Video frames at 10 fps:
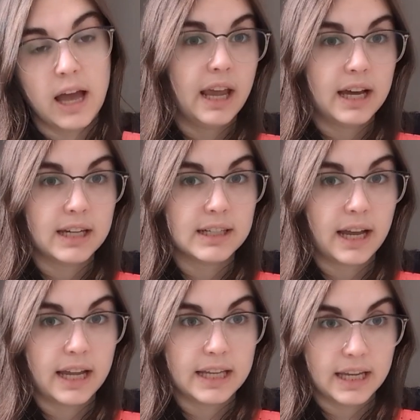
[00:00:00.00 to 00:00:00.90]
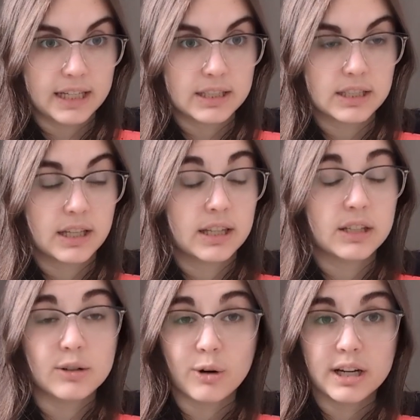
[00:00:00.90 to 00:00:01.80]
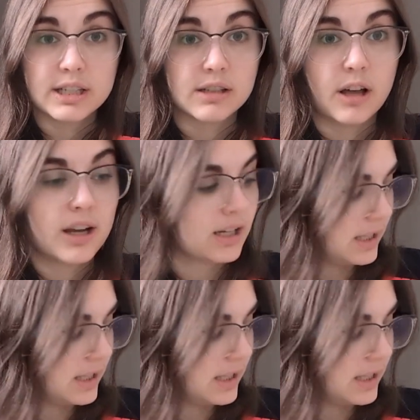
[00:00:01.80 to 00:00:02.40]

and I get that the door is locked,